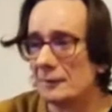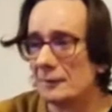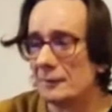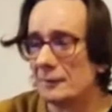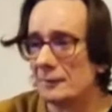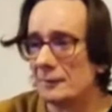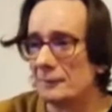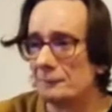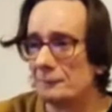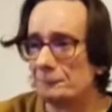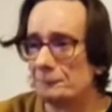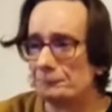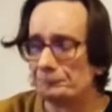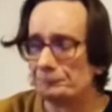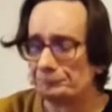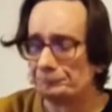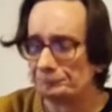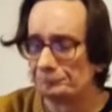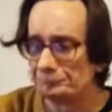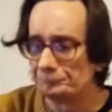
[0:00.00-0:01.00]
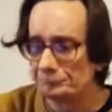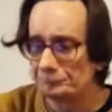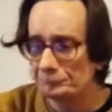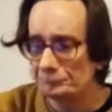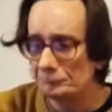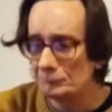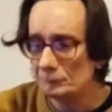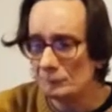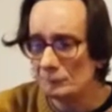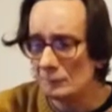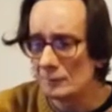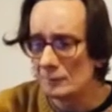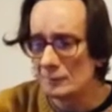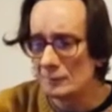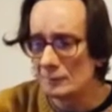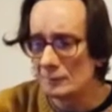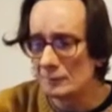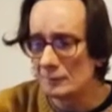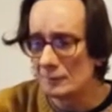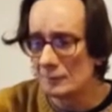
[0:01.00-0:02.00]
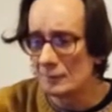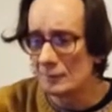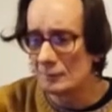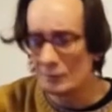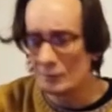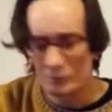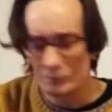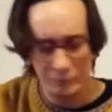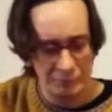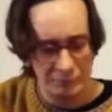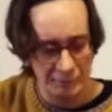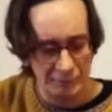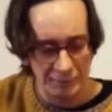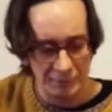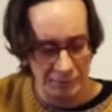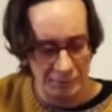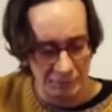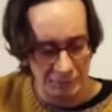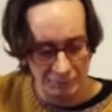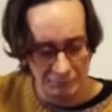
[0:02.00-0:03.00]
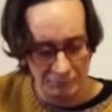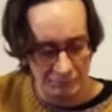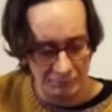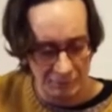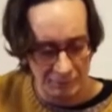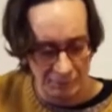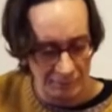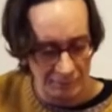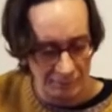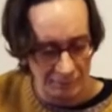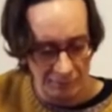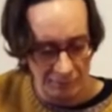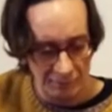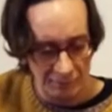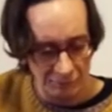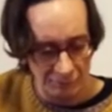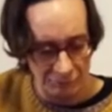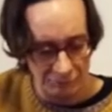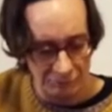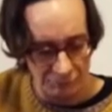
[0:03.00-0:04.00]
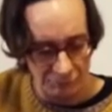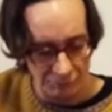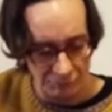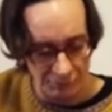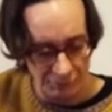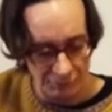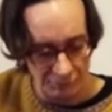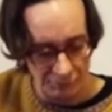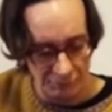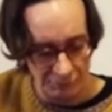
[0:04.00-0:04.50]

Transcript: And another thing you can think of when you're